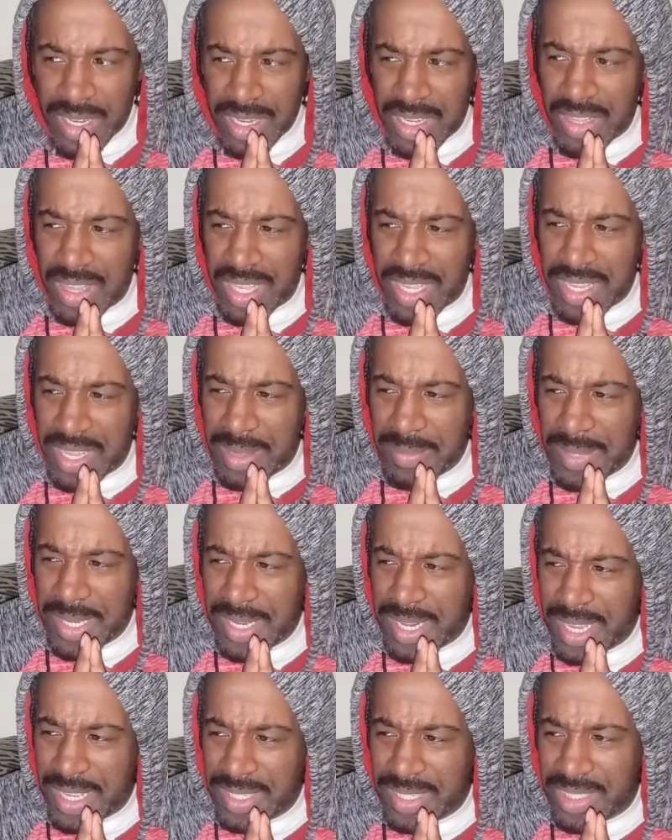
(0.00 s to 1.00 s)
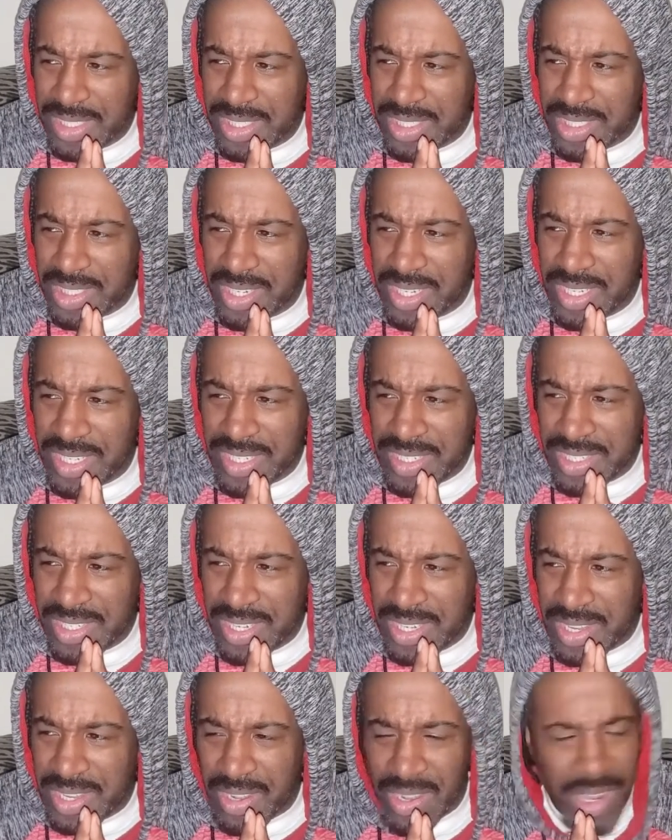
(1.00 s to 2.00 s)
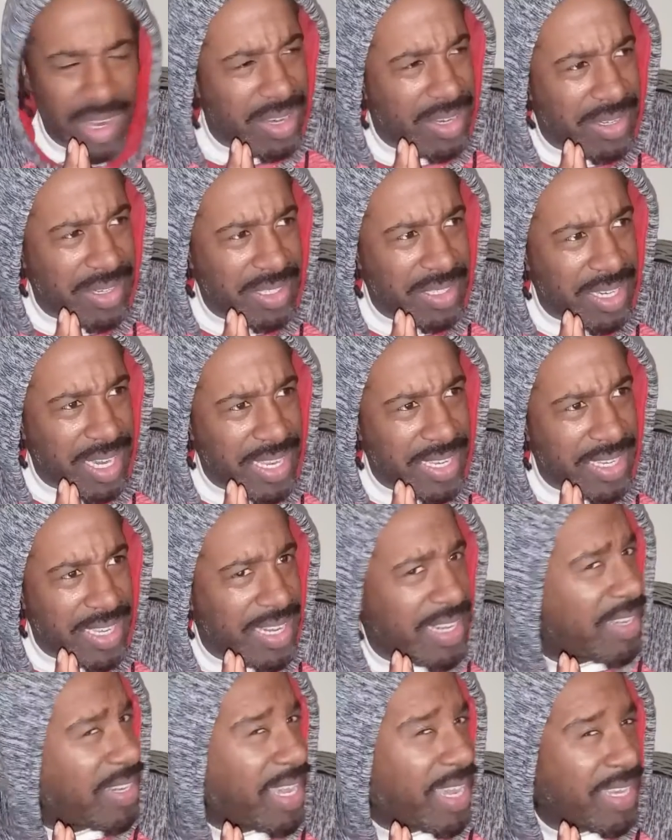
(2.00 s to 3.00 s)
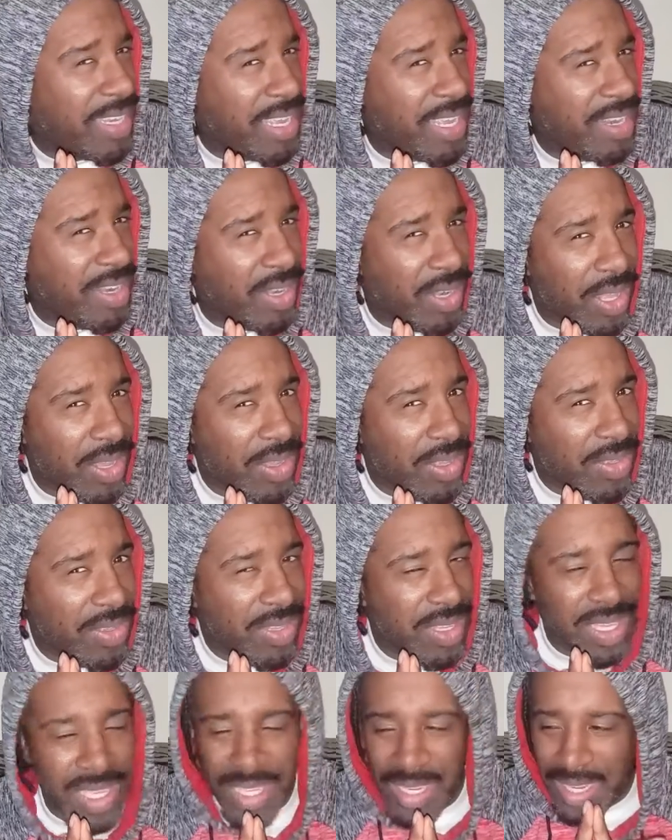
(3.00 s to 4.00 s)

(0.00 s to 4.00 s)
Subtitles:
you think him and Doctor Strange are, like, gonna not get along?